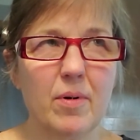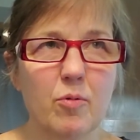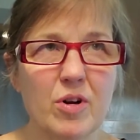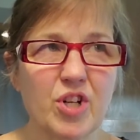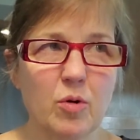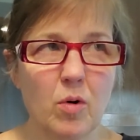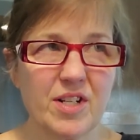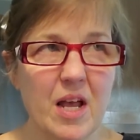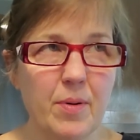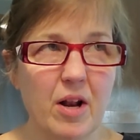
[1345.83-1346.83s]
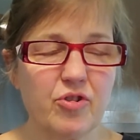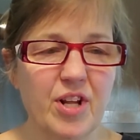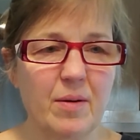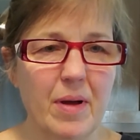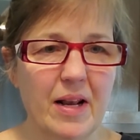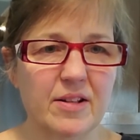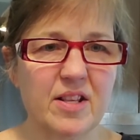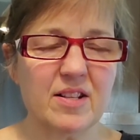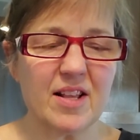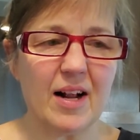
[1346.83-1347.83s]
originally wanted to keep it under 10 minutes.
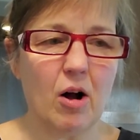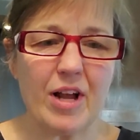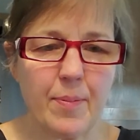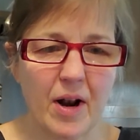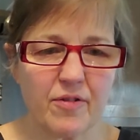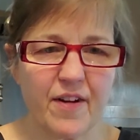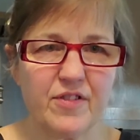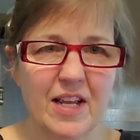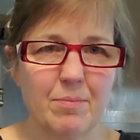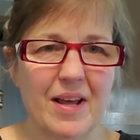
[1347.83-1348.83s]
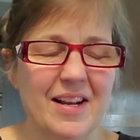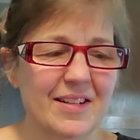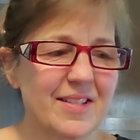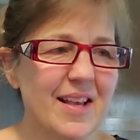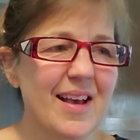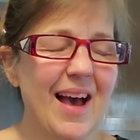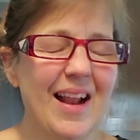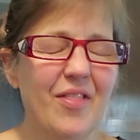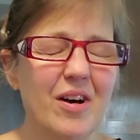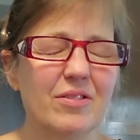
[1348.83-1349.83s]
And it's like, I'll keep it under 15 minutes. And I
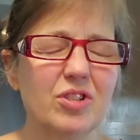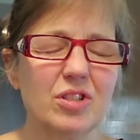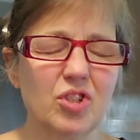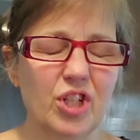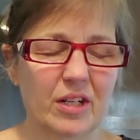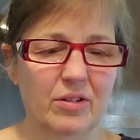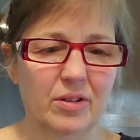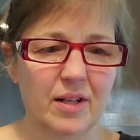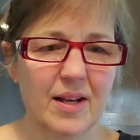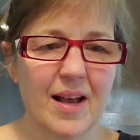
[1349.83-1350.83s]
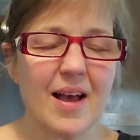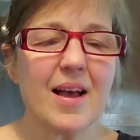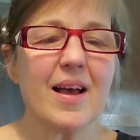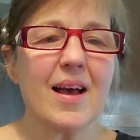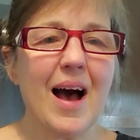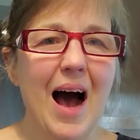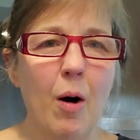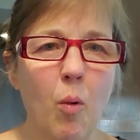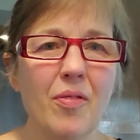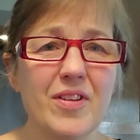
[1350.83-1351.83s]
thought, just chill. I
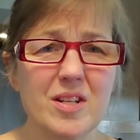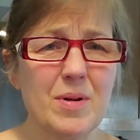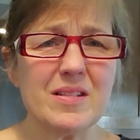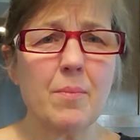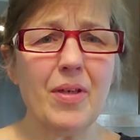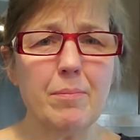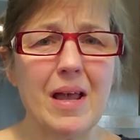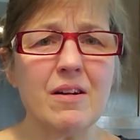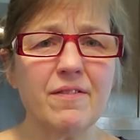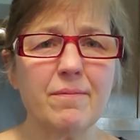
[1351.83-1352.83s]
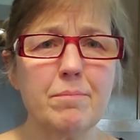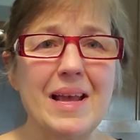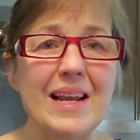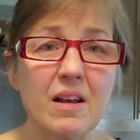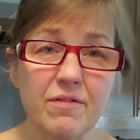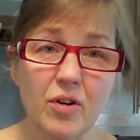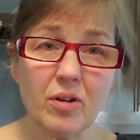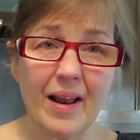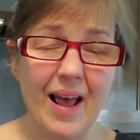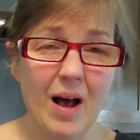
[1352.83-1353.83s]
want this to be something meaningful
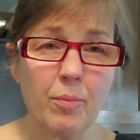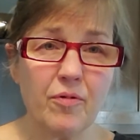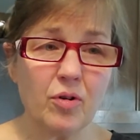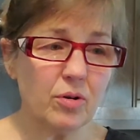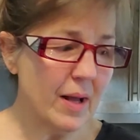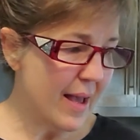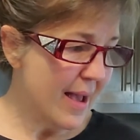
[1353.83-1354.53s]
and helpful.